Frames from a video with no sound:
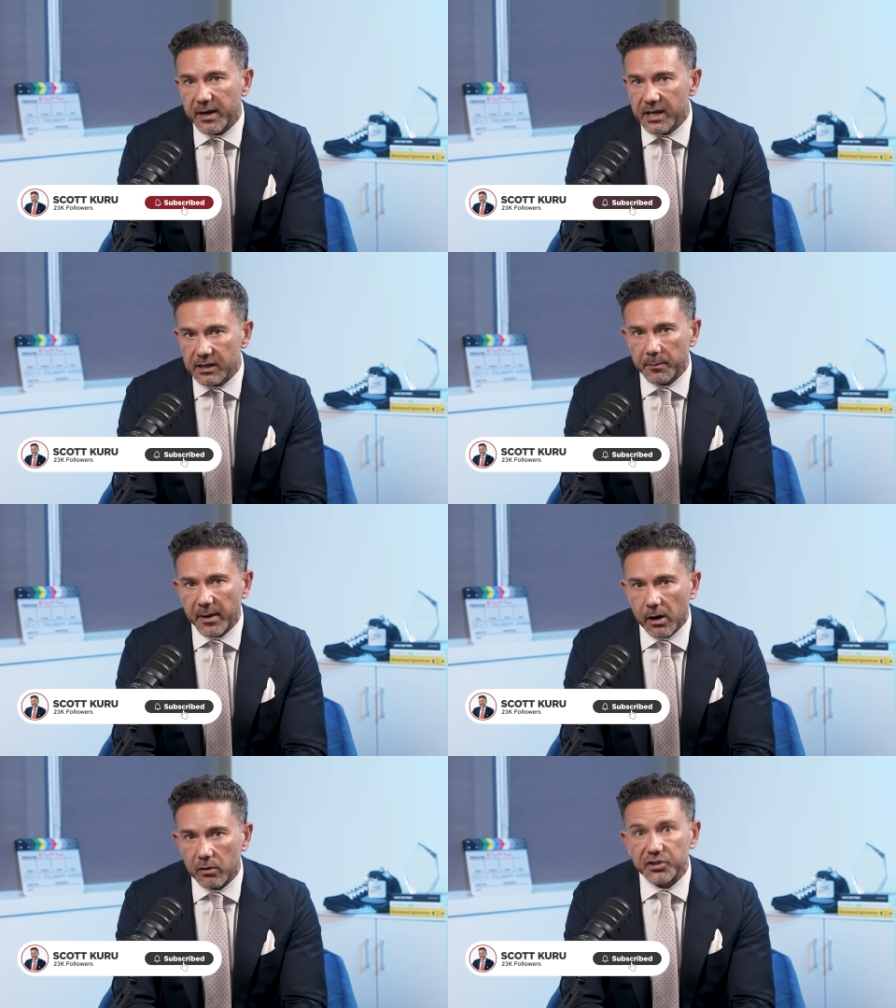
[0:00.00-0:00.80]
hit the
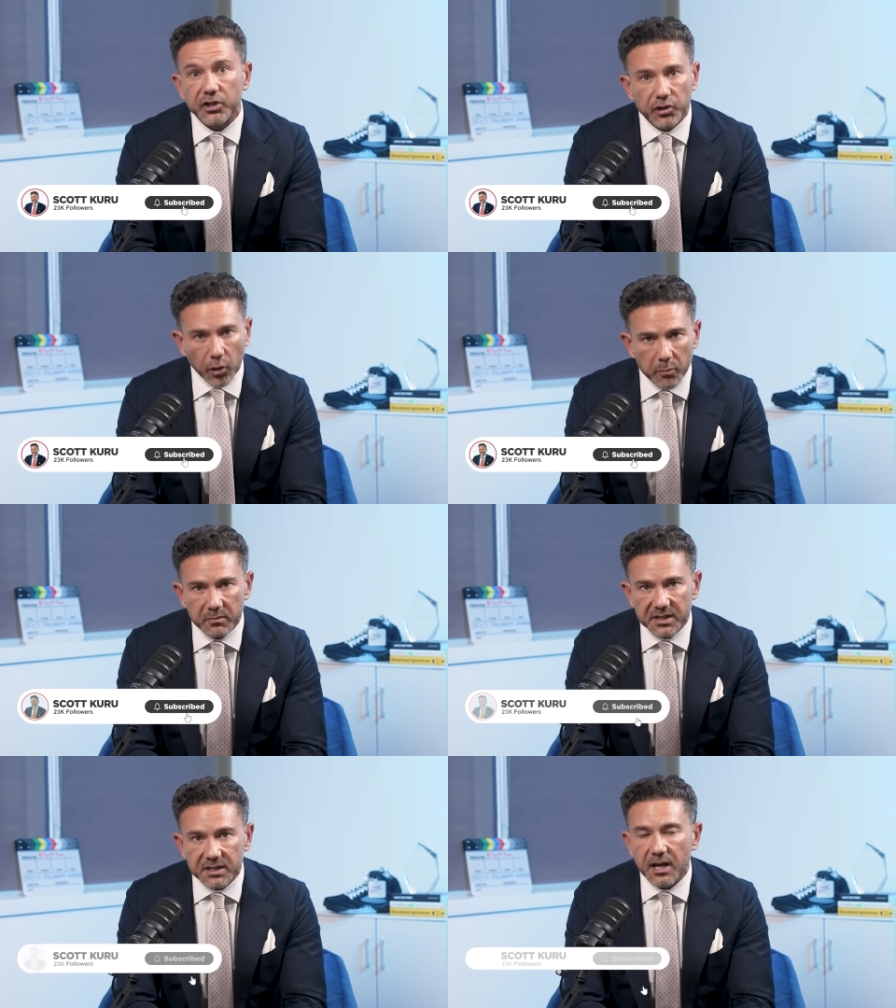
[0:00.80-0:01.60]
bell so you don't
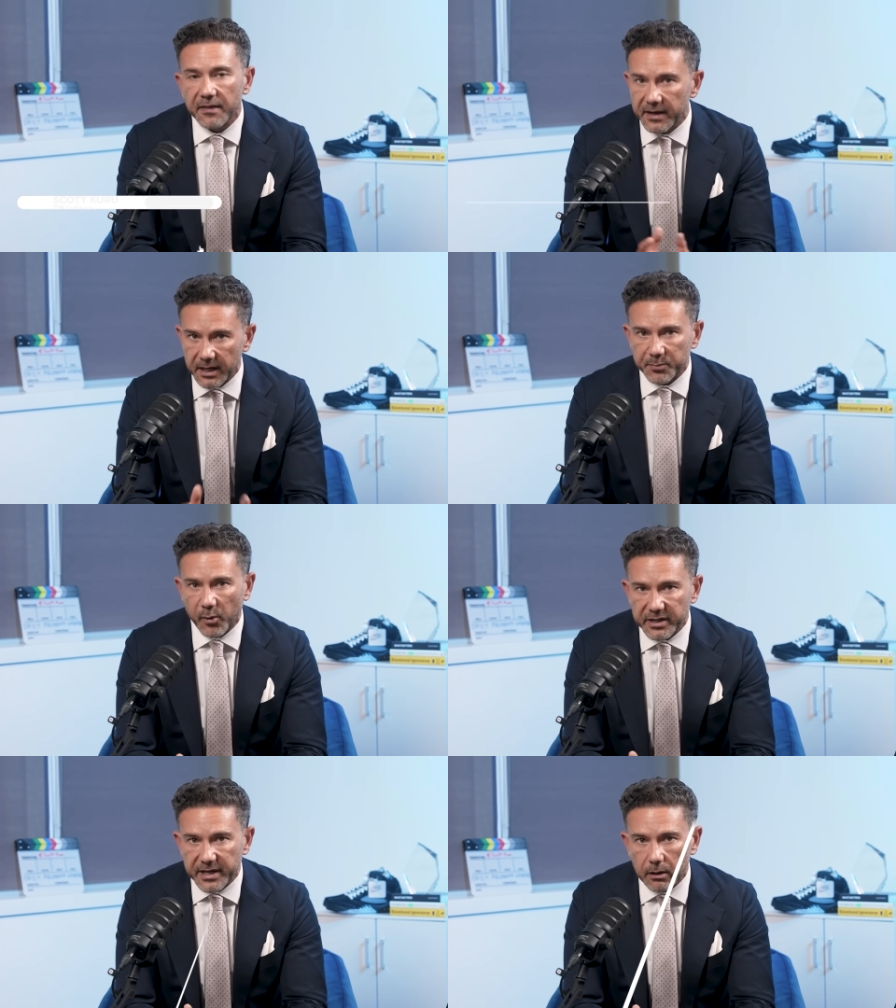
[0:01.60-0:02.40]
miss the next
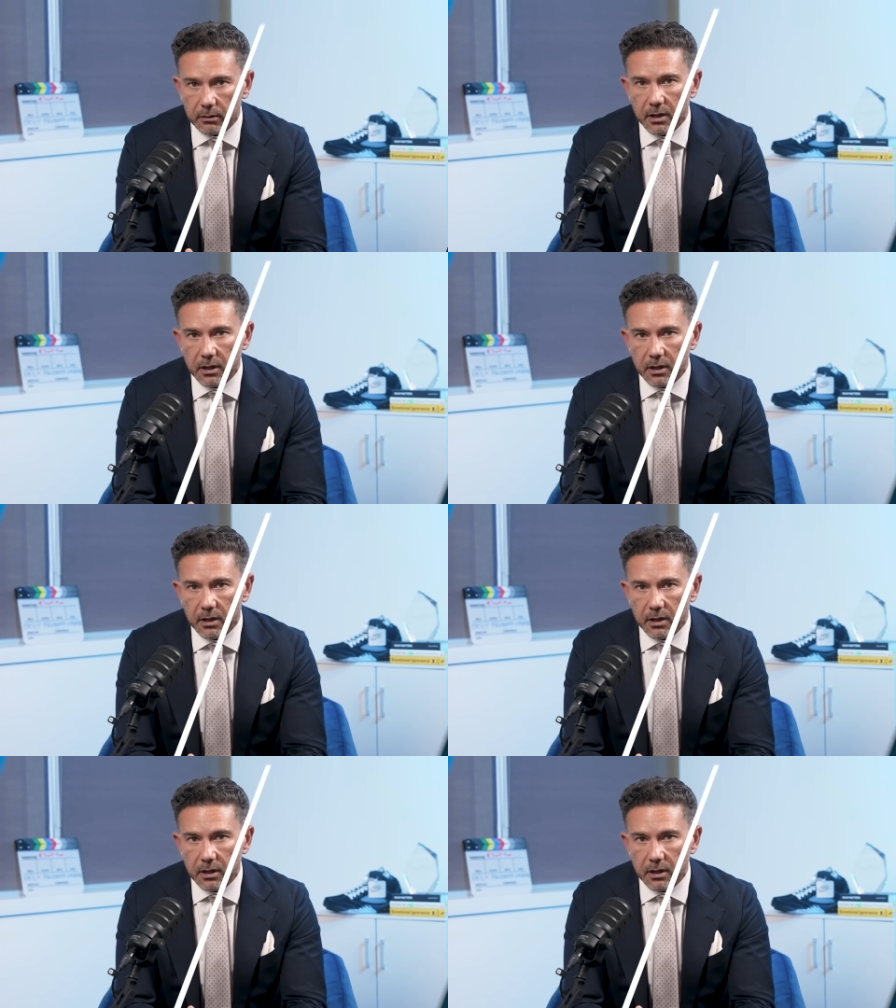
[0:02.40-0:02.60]
breakdown.